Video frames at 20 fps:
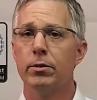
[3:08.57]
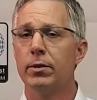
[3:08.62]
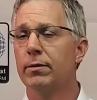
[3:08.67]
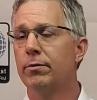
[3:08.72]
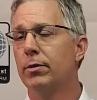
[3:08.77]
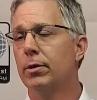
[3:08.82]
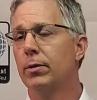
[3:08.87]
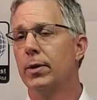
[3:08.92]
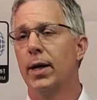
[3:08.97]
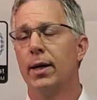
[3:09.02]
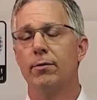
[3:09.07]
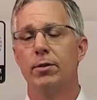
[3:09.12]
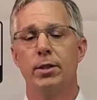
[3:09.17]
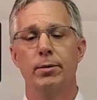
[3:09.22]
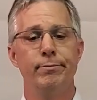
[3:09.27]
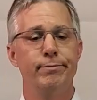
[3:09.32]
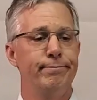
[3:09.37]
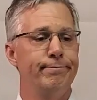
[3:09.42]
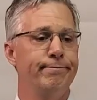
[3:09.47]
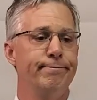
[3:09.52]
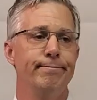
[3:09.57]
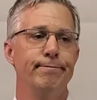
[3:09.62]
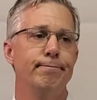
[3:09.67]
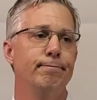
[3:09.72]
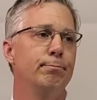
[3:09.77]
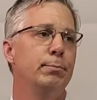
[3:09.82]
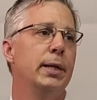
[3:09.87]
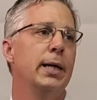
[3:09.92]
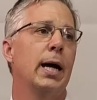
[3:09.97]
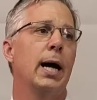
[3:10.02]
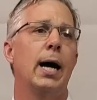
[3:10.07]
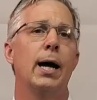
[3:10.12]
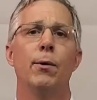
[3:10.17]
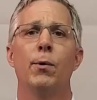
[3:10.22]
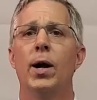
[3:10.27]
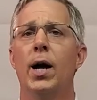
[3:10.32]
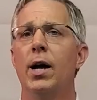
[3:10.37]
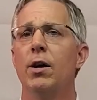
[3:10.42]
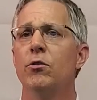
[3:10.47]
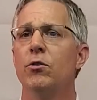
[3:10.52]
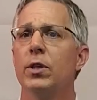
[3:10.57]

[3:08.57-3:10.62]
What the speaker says: If you have a big high-rise,